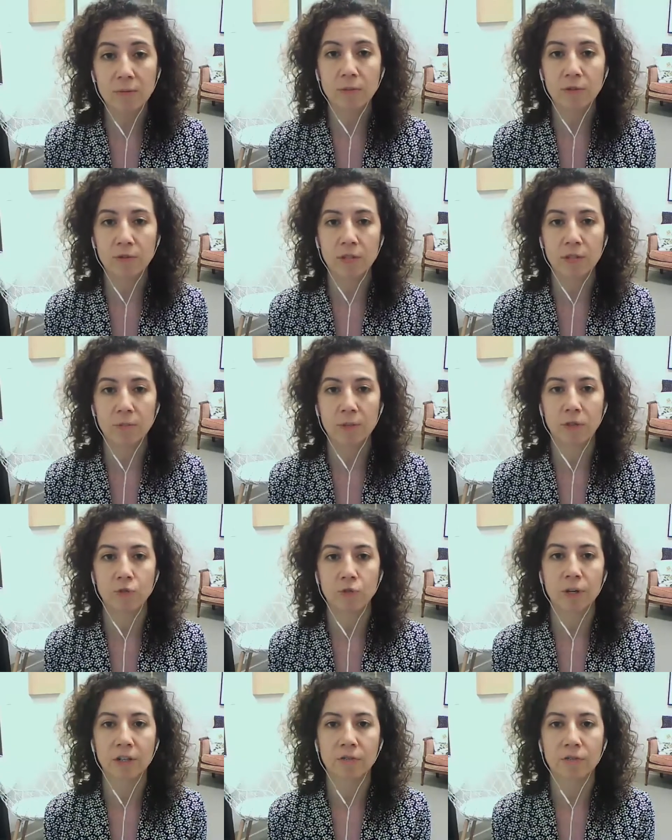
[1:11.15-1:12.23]
museum in
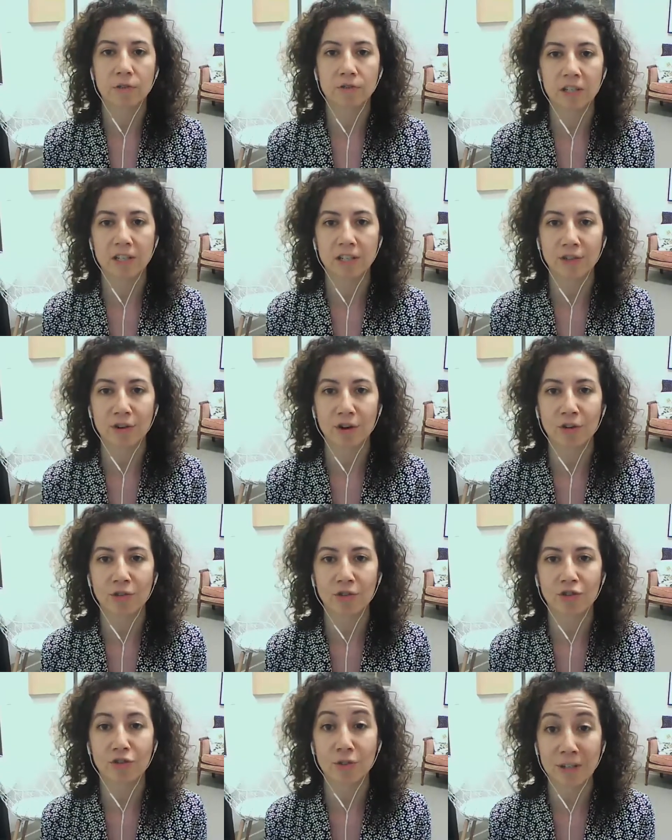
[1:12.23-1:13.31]
2015 called
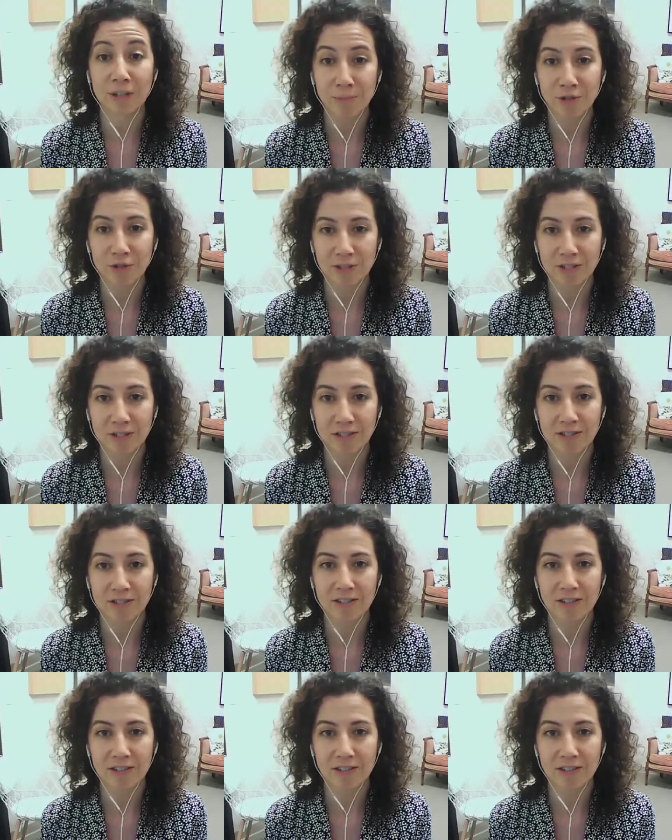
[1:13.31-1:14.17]
Dream Streets.